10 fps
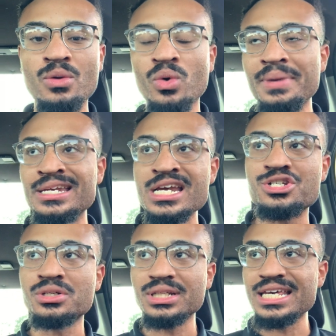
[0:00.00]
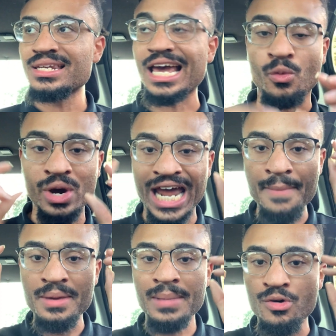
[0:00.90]
women digitally, like when
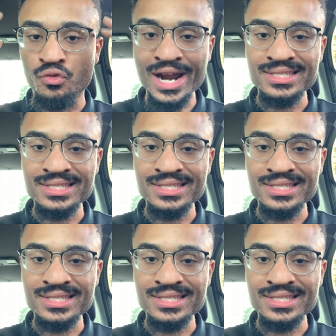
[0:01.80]
I'm in my right